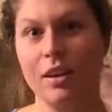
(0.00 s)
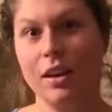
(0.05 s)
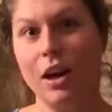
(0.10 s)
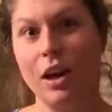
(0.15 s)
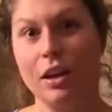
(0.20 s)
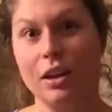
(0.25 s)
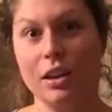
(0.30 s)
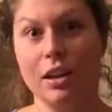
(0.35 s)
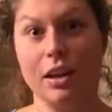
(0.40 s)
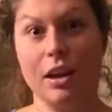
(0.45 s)

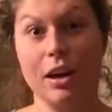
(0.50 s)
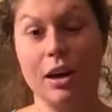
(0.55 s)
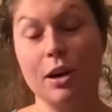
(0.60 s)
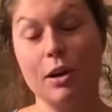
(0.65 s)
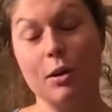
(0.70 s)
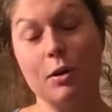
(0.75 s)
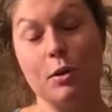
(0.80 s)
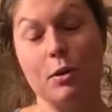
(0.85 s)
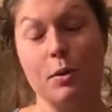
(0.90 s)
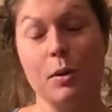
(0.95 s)

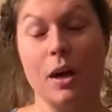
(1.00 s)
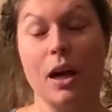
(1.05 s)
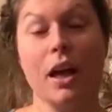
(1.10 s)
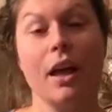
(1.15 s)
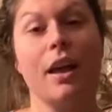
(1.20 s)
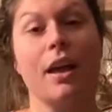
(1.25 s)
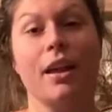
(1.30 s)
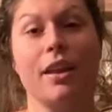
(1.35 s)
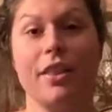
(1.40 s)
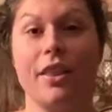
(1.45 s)
Hello!
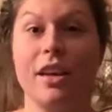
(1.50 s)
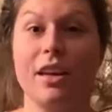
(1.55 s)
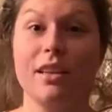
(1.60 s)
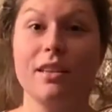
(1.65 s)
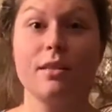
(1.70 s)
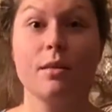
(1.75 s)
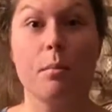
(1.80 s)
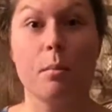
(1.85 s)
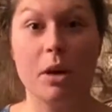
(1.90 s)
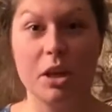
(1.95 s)

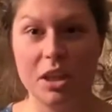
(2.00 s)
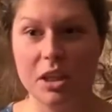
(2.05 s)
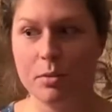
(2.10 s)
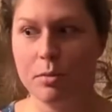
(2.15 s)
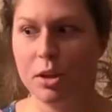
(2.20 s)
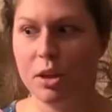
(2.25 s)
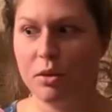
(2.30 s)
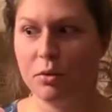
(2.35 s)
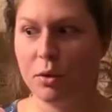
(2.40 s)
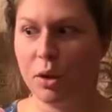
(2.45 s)
This Monday
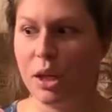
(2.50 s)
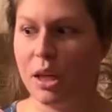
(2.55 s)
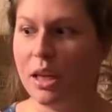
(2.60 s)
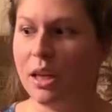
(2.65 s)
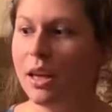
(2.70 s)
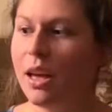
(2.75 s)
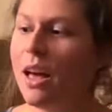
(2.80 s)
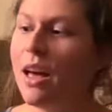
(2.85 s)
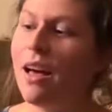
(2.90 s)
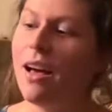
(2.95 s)
Minute
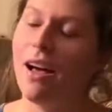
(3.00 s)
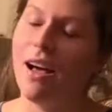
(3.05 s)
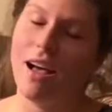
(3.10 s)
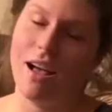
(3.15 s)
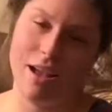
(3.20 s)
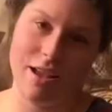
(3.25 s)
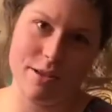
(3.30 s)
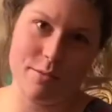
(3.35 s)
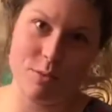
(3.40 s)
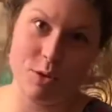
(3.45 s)
Rant,
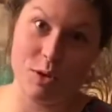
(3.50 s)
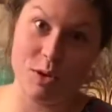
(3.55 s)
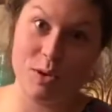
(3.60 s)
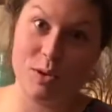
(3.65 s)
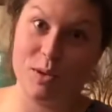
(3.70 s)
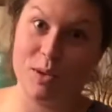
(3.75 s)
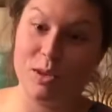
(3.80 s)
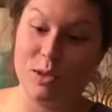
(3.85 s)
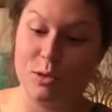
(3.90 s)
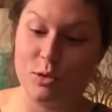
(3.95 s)
I'm
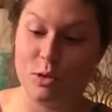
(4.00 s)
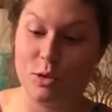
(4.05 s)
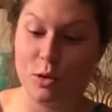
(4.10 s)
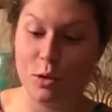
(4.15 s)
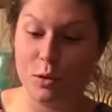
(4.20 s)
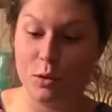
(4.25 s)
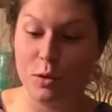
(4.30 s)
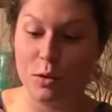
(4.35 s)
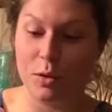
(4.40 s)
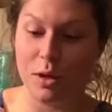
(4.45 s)
going to
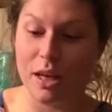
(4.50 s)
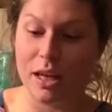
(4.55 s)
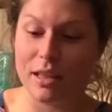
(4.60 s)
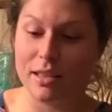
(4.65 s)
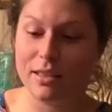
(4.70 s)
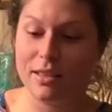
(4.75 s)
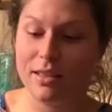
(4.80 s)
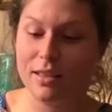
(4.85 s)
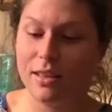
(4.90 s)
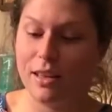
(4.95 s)
show you
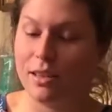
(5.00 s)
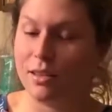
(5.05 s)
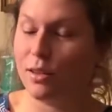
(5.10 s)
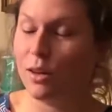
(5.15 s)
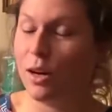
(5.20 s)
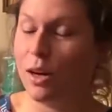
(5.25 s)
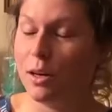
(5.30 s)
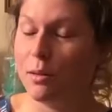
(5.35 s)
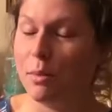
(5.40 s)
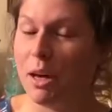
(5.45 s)
guys and
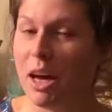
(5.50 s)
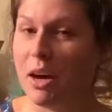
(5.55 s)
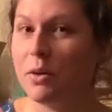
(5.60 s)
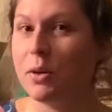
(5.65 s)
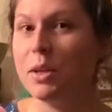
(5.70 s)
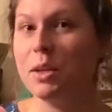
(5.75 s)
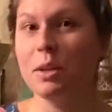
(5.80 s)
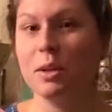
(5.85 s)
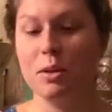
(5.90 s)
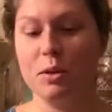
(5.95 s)
talk
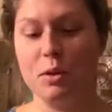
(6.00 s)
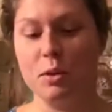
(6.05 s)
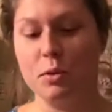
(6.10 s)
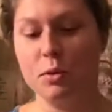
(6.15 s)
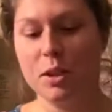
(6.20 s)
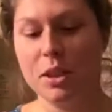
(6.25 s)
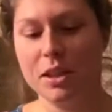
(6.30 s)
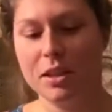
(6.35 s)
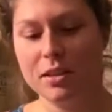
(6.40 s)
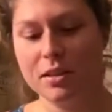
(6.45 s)
about
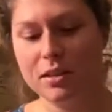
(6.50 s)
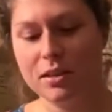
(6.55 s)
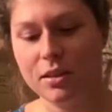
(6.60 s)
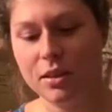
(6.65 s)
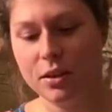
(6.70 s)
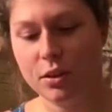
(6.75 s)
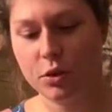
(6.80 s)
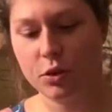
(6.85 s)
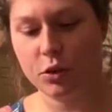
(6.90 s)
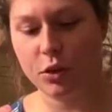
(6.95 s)
Newton's
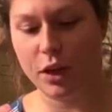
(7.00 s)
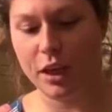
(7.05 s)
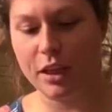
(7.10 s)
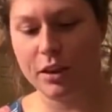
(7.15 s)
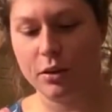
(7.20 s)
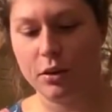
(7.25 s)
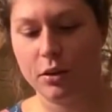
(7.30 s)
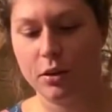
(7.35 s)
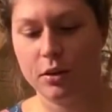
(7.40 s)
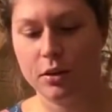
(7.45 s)

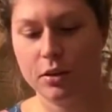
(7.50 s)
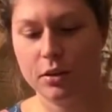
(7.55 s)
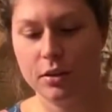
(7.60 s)
Cradle.